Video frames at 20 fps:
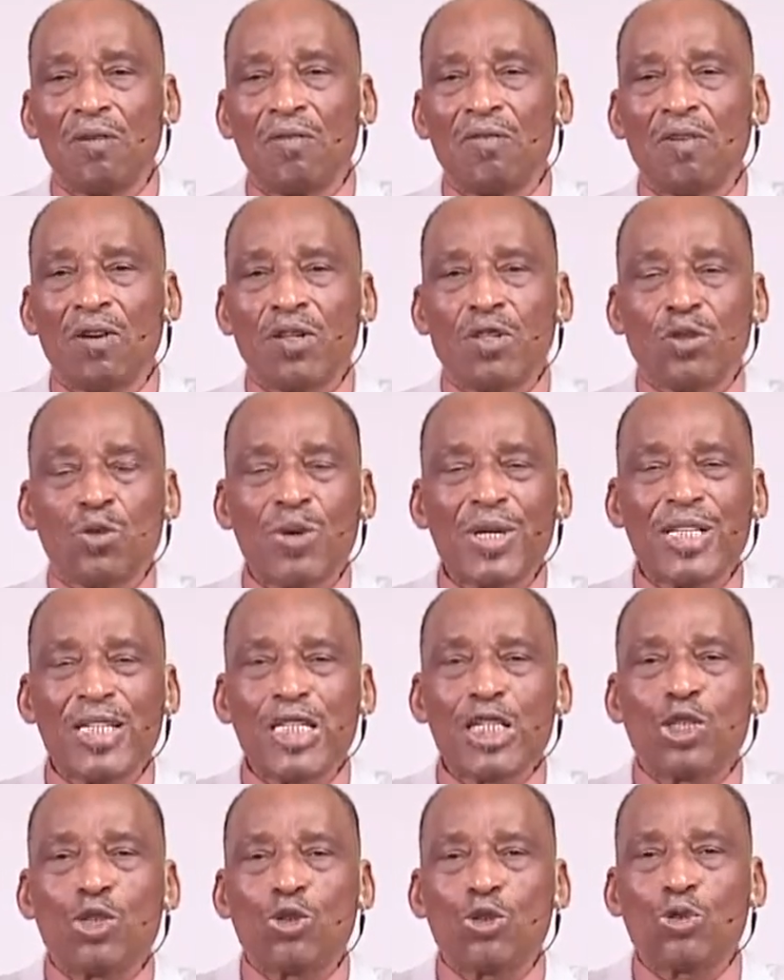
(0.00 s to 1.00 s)
verse
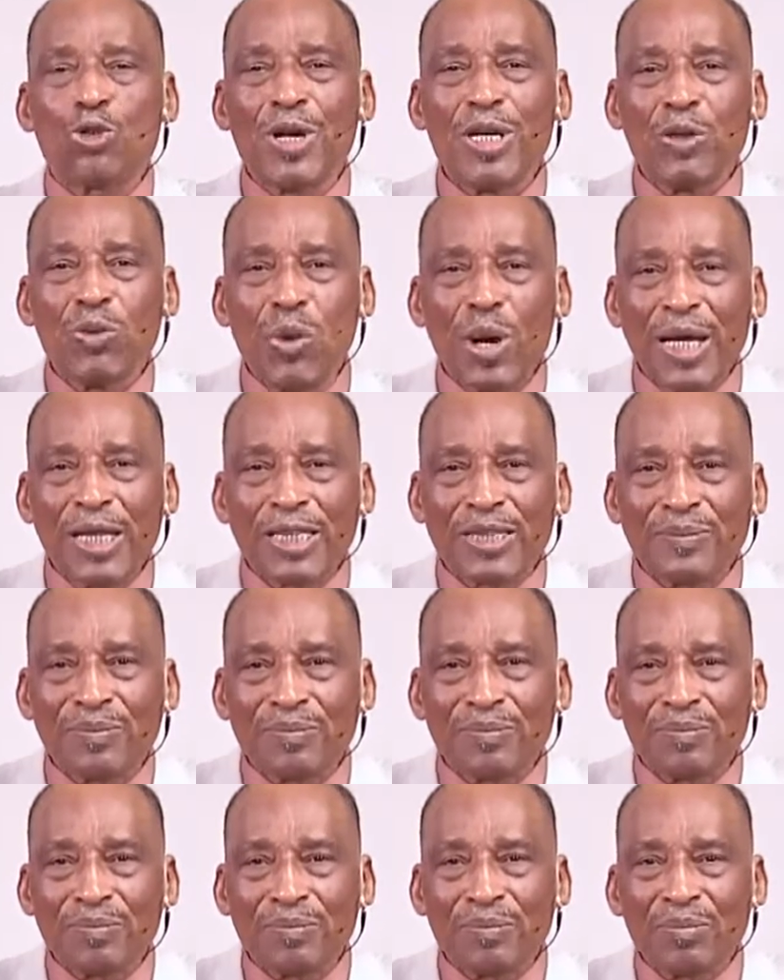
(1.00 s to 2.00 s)
20 to 21.
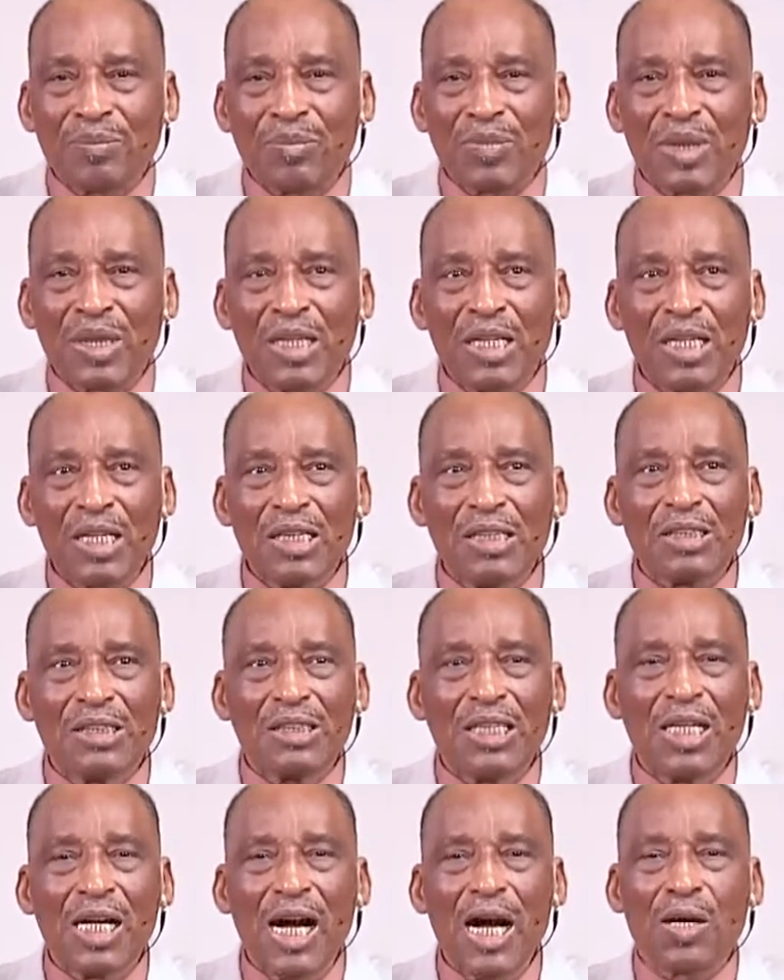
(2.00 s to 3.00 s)

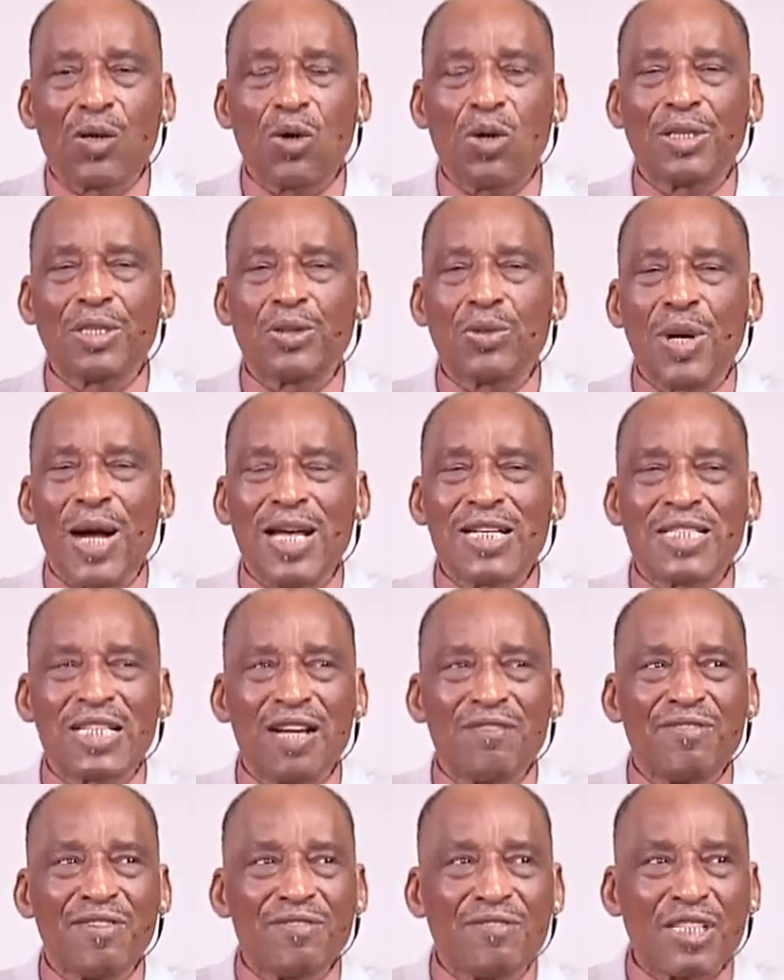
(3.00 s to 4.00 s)
According to
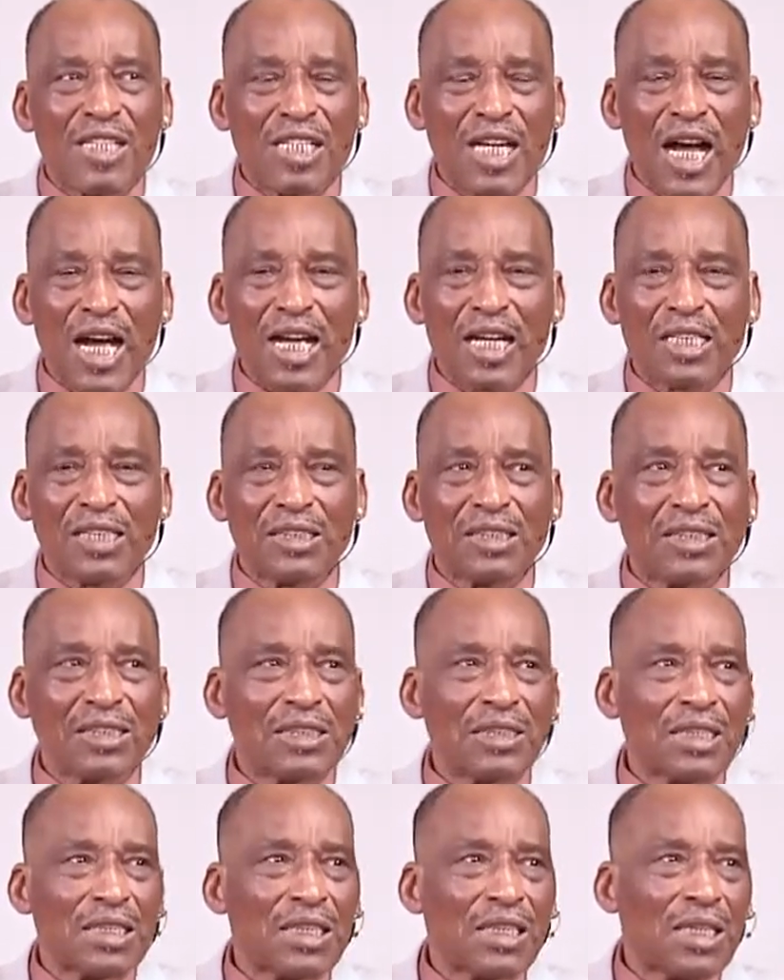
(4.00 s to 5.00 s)
Isaiah 59,
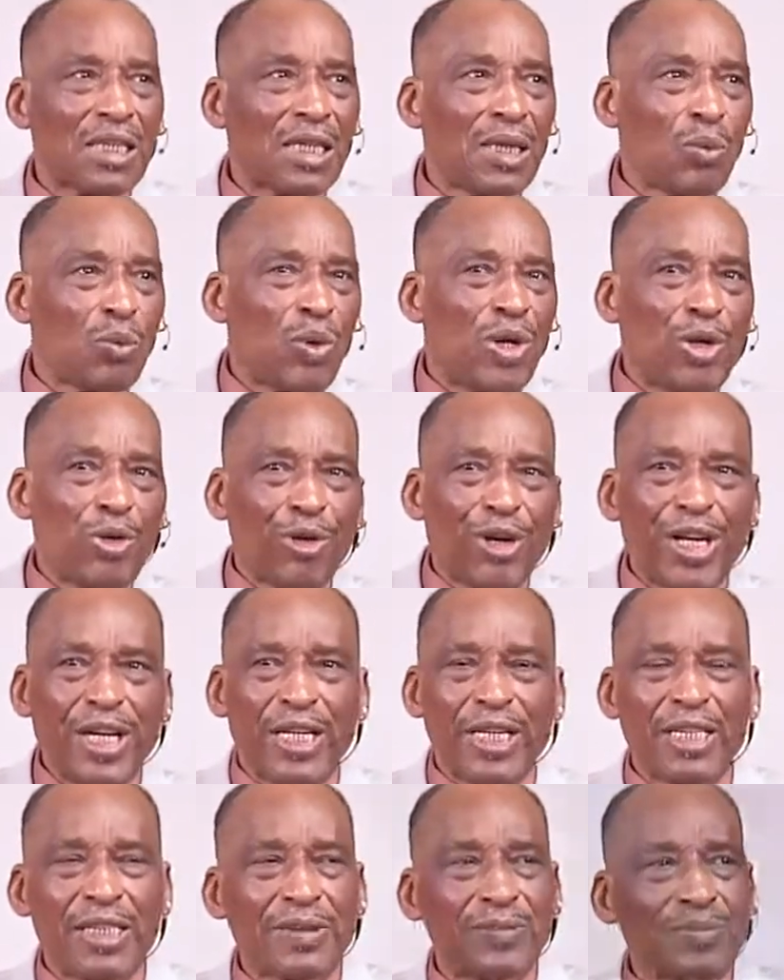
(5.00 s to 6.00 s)
we
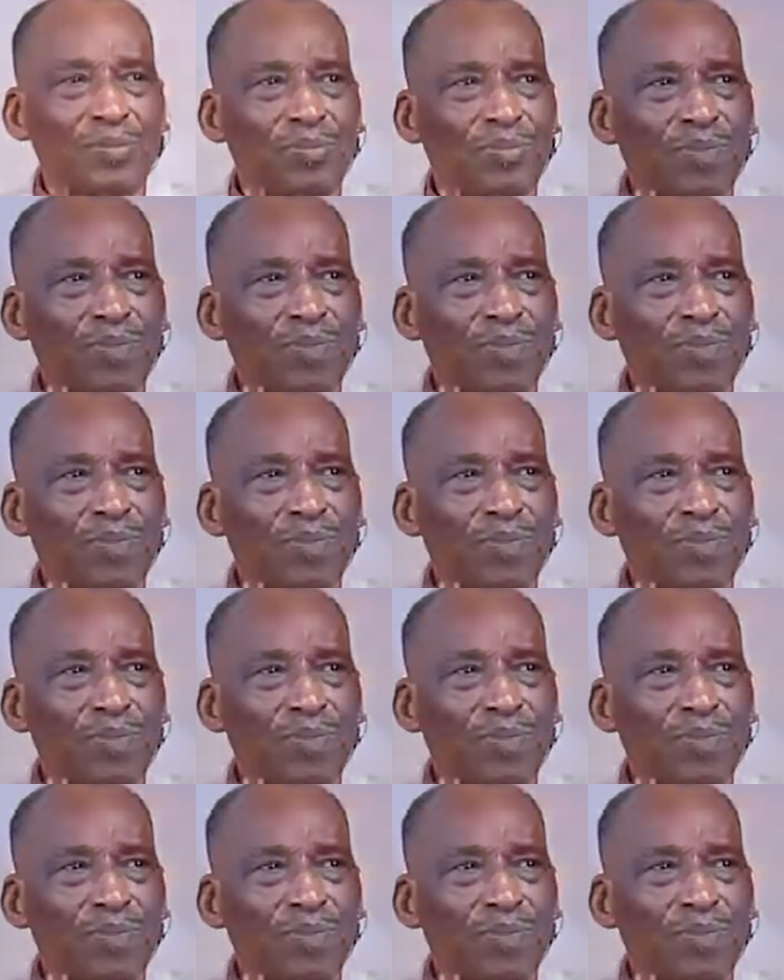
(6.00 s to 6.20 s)
read,